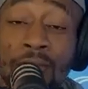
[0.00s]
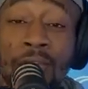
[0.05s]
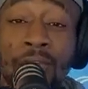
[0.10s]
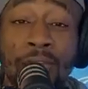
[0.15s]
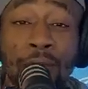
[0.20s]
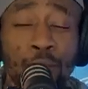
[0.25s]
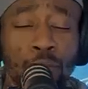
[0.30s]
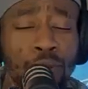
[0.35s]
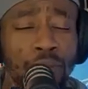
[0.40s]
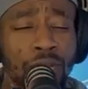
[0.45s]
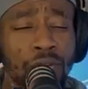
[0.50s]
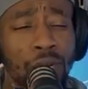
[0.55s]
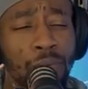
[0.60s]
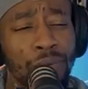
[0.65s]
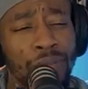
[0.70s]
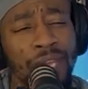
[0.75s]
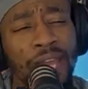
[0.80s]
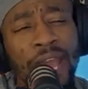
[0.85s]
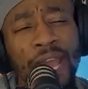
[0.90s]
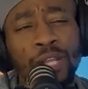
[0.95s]
And we're gonna
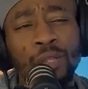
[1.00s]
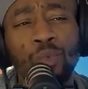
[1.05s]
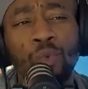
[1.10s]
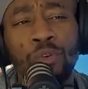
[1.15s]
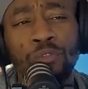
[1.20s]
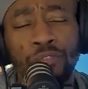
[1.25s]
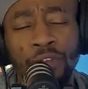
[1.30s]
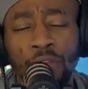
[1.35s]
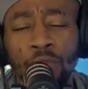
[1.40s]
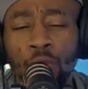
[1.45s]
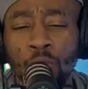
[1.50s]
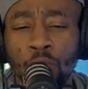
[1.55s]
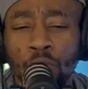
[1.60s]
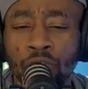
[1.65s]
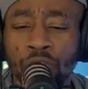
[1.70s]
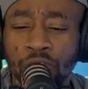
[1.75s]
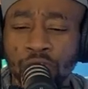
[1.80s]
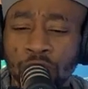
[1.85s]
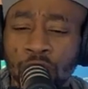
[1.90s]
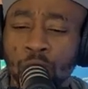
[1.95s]
react to a video of
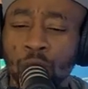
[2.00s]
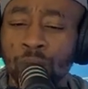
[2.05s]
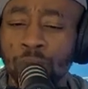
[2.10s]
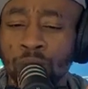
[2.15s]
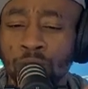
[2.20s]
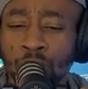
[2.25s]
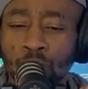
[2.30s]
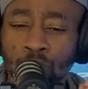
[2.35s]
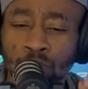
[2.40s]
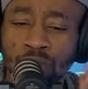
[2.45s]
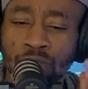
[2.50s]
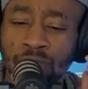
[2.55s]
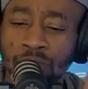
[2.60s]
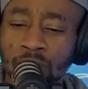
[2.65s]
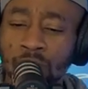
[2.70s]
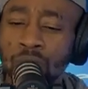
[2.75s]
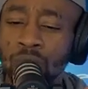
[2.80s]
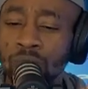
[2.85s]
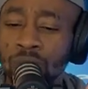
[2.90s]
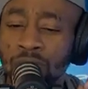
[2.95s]
a gentleman who
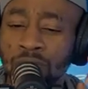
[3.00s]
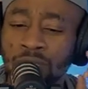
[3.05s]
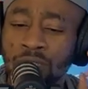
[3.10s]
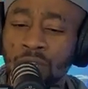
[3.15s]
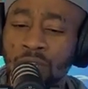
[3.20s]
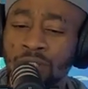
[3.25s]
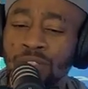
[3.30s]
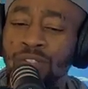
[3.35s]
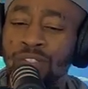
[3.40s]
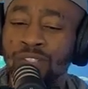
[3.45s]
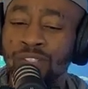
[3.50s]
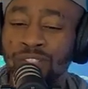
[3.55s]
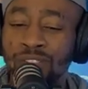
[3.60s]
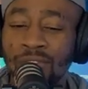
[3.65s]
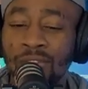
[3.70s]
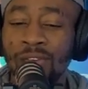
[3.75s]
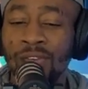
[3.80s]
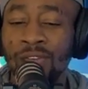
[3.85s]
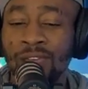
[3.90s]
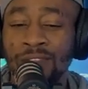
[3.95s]
still doesn't
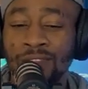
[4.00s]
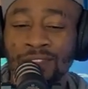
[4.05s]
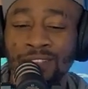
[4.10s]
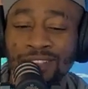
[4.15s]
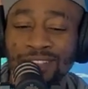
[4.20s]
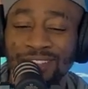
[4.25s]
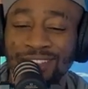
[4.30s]
understand